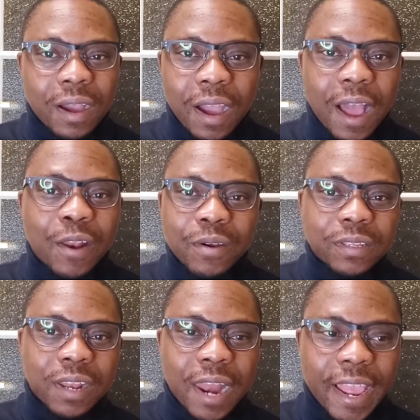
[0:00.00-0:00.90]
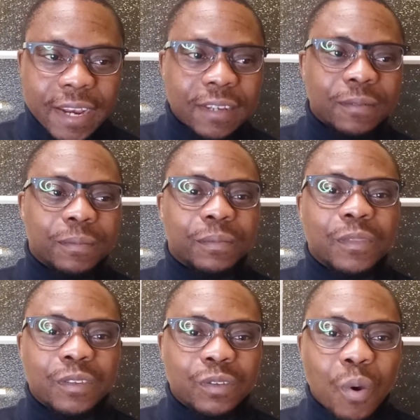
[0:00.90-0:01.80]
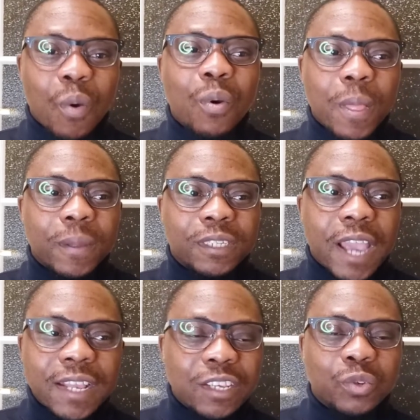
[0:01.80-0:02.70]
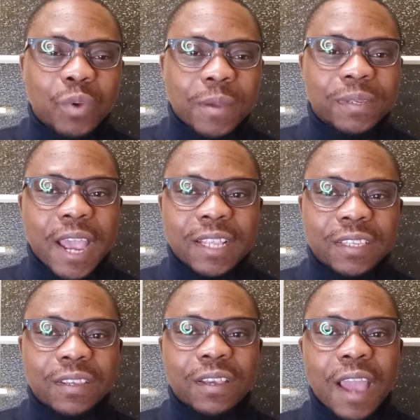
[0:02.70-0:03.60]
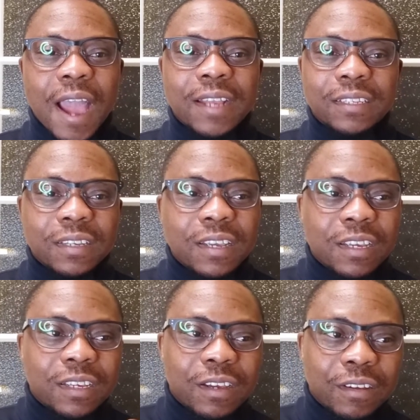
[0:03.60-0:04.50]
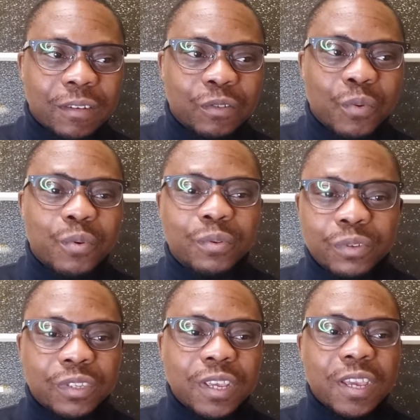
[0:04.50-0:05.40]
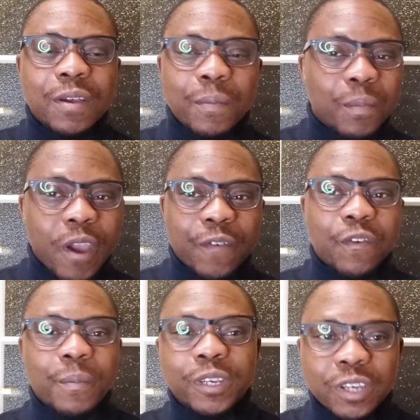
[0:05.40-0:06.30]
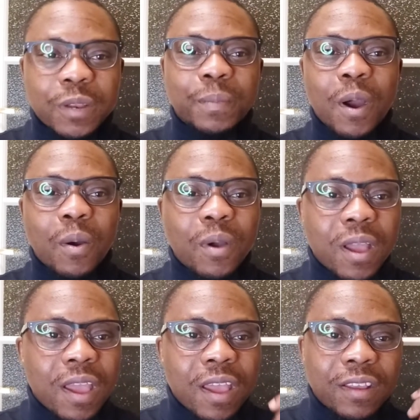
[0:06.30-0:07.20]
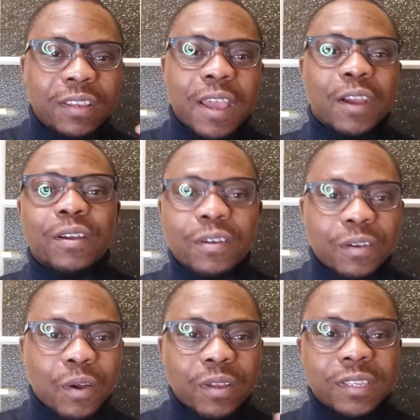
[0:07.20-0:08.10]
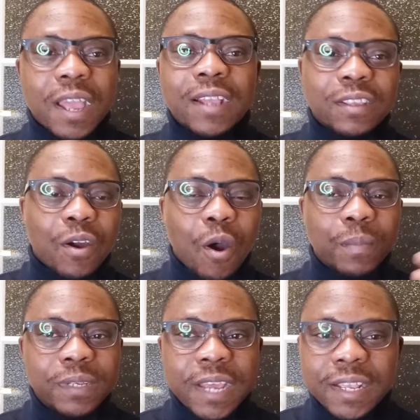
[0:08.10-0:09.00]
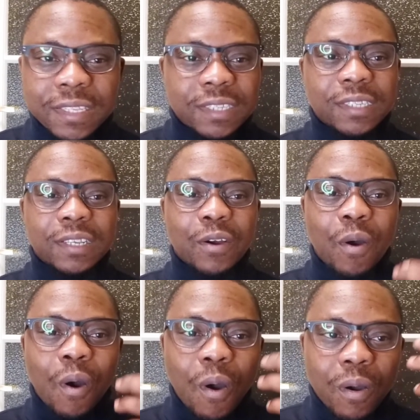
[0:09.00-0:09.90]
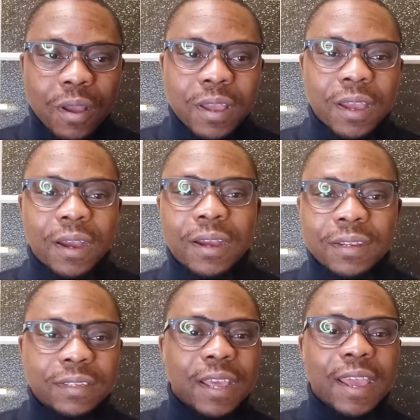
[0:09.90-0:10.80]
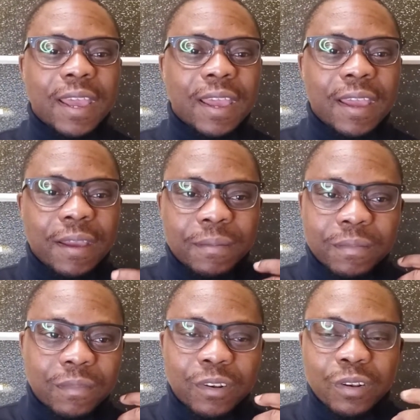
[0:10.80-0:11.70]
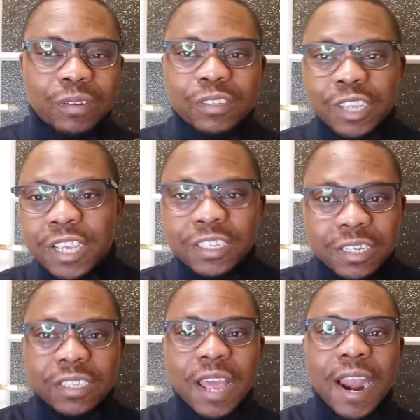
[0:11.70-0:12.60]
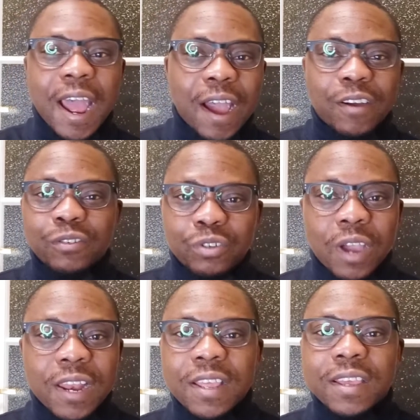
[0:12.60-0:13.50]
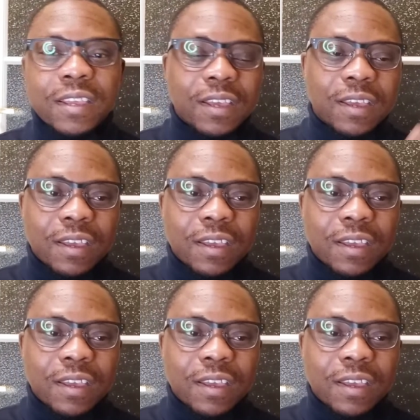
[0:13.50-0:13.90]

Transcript: along the line. So check this website and you will see more information about the constant updates or the changes that are usually